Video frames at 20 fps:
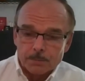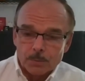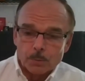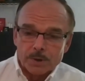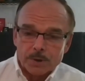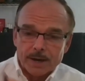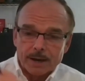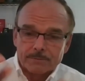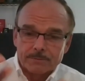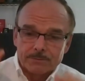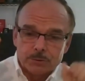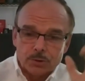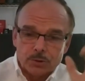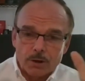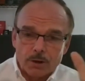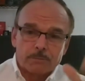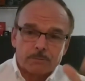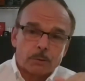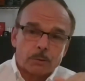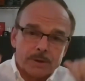we have
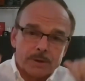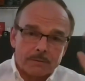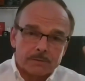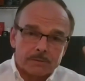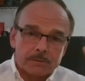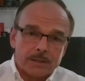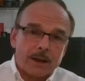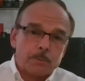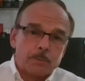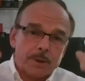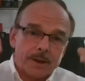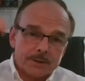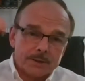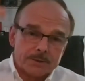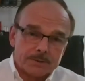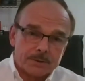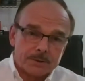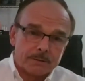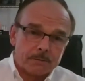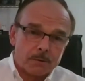software we have cloud based
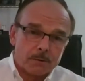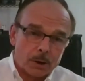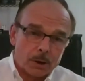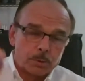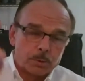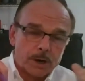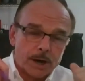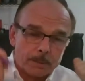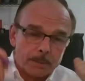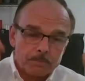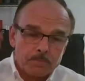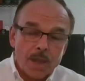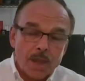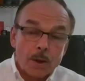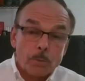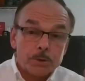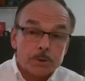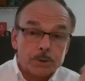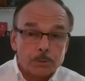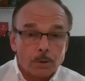you have on prem
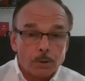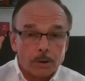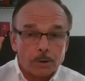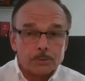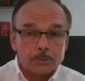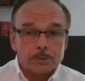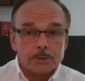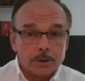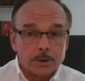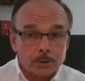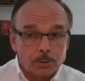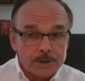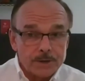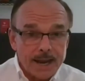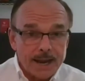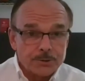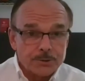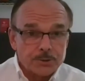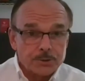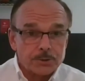we do our own
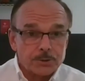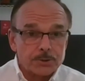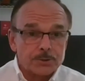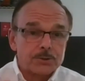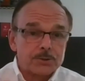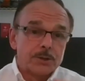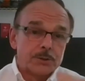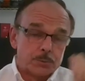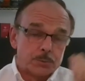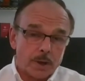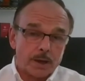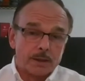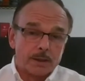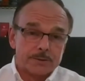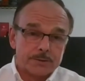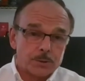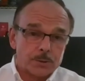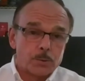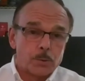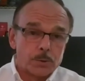credentials as well as
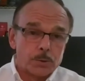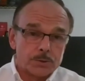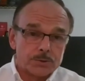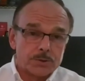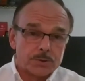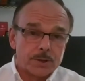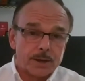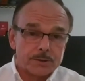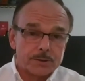of course uh,